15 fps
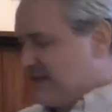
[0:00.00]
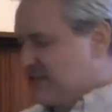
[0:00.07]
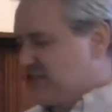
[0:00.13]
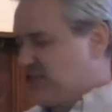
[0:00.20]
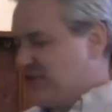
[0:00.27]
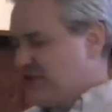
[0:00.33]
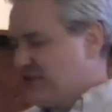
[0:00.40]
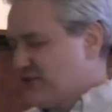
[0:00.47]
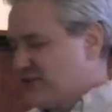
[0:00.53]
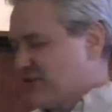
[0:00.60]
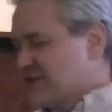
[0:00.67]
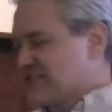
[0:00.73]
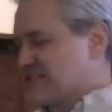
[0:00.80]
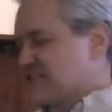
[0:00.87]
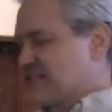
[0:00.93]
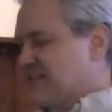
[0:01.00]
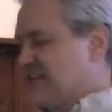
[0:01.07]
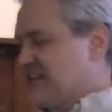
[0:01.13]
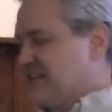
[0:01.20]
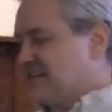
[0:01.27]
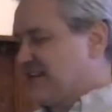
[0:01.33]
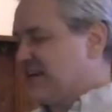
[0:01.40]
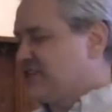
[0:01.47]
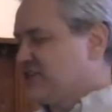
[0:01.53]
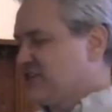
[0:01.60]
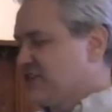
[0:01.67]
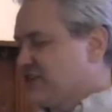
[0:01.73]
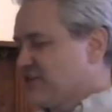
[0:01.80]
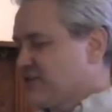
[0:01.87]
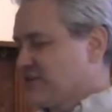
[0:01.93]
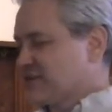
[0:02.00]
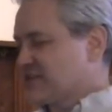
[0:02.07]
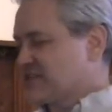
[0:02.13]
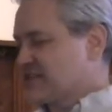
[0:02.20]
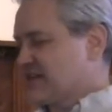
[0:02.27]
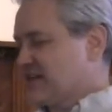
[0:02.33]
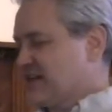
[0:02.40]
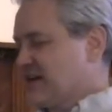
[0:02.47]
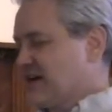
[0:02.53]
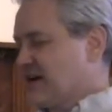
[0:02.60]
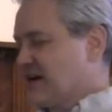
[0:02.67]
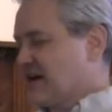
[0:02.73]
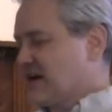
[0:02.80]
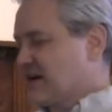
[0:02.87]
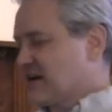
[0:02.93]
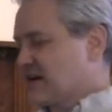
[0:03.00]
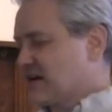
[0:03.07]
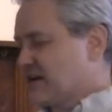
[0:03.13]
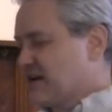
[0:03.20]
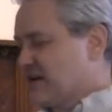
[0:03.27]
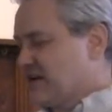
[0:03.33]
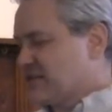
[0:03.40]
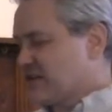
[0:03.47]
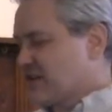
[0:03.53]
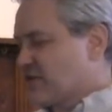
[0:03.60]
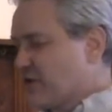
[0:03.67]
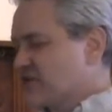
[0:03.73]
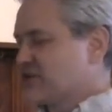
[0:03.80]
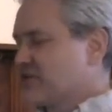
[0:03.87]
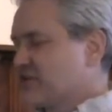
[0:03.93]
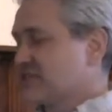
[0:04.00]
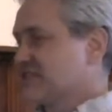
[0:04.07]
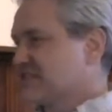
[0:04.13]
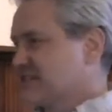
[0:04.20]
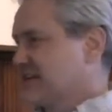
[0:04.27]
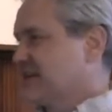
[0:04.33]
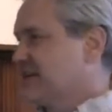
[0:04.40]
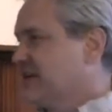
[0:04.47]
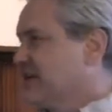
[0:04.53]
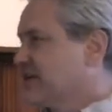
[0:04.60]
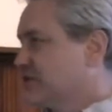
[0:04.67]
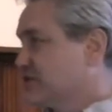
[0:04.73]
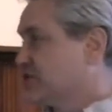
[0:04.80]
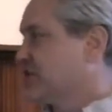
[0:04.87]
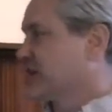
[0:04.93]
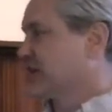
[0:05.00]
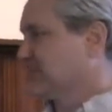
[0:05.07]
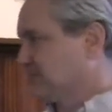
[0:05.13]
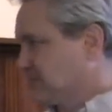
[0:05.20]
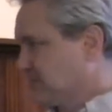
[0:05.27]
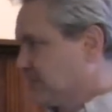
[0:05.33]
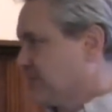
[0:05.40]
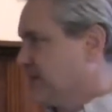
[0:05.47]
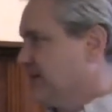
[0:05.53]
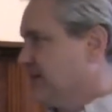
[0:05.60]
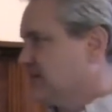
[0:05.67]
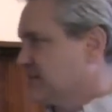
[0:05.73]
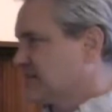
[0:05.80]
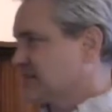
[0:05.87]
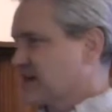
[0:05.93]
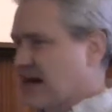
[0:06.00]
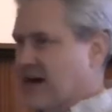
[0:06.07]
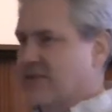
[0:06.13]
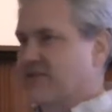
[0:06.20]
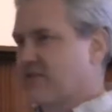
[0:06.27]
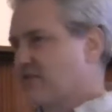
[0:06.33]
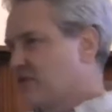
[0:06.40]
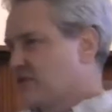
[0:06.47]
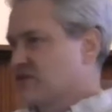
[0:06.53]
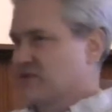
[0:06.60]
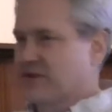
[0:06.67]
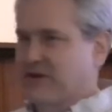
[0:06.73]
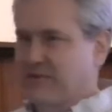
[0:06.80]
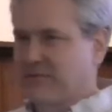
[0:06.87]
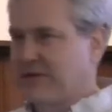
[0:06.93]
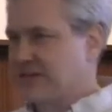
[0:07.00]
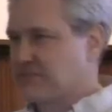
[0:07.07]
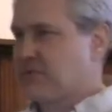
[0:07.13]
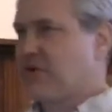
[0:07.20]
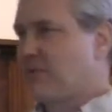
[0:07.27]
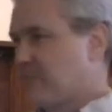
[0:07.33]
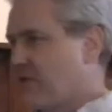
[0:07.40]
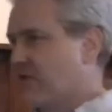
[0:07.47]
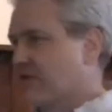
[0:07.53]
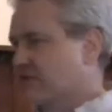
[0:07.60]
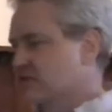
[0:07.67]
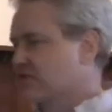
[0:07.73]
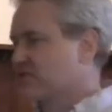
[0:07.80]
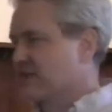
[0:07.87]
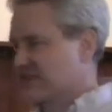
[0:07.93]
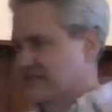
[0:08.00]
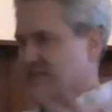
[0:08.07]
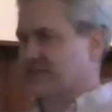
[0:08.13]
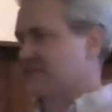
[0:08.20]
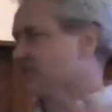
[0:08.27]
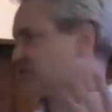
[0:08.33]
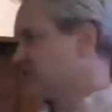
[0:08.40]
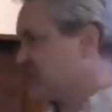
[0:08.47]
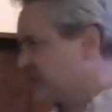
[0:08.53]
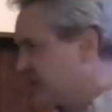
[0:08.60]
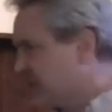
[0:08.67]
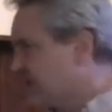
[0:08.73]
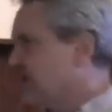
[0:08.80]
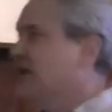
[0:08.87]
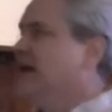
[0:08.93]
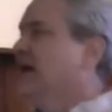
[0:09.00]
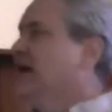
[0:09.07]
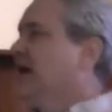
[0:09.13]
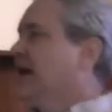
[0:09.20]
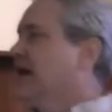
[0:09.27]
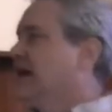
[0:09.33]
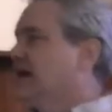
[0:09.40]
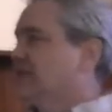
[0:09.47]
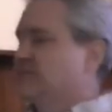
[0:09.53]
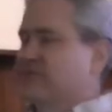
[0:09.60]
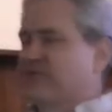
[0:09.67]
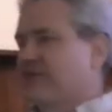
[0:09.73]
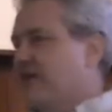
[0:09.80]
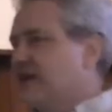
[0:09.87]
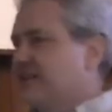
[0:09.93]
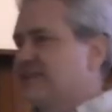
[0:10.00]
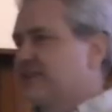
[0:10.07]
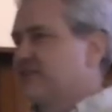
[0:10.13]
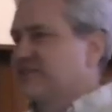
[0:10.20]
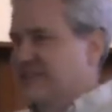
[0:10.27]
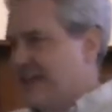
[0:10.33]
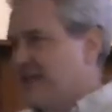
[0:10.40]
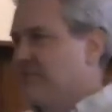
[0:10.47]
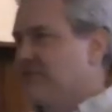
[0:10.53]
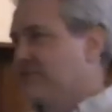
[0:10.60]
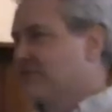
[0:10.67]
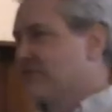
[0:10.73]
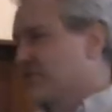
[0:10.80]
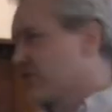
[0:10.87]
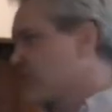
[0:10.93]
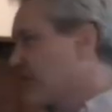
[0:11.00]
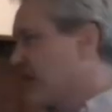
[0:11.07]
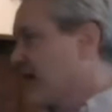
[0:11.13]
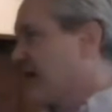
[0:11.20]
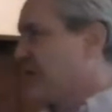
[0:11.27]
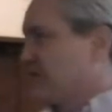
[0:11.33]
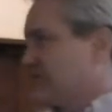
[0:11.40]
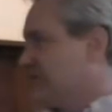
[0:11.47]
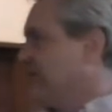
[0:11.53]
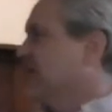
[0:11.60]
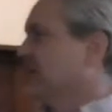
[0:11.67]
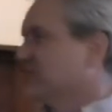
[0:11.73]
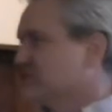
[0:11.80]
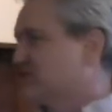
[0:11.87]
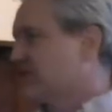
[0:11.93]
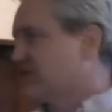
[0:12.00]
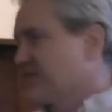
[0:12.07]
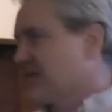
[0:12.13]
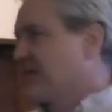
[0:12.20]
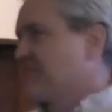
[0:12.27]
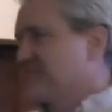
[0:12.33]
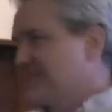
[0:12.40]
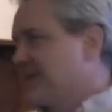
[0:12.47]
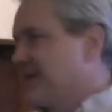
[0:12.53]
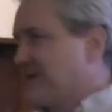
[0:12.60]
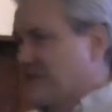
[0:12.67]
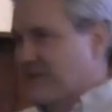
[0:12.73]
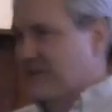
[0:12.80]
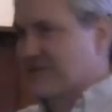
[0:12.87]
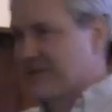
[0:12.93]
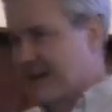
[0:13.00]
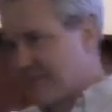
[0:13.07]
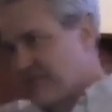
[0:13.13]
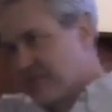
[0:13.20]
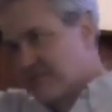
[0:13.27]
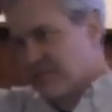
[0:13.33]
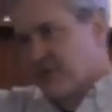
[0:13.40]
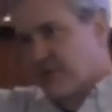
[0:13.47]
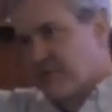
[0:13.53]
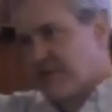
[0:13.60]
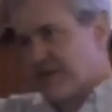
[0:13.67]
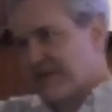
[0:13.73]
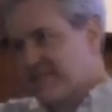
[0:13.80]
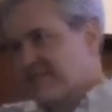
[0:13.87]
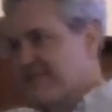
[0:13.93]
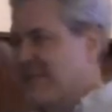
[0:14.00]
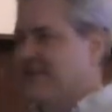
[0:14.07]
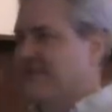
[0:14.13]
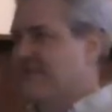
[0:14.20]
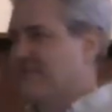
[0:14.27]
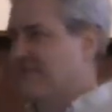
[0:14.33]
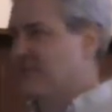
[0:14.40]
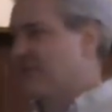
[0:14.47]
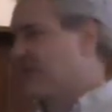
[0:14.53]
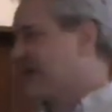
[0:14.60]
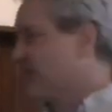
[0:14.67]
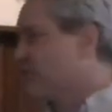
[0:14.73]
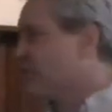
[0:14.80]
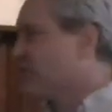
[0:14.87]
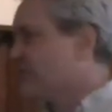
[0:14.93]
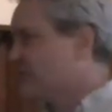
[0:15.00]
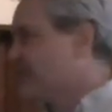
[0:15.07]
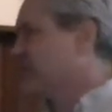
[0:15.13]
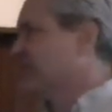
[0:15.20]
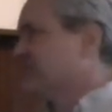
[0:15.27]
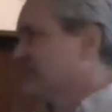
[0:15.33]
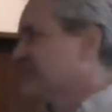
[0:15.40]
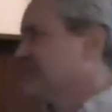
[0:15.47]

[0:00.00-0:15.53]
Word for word: Giannoulis, Ted Giannoulis, is otherwise known as the San Diego Chicken. He's this guy that runs around baseball parks dressed as a chicken and provides entertainment for the crowd, you know, jumping up and down on top of the bullpen, you know, bullpen roof and,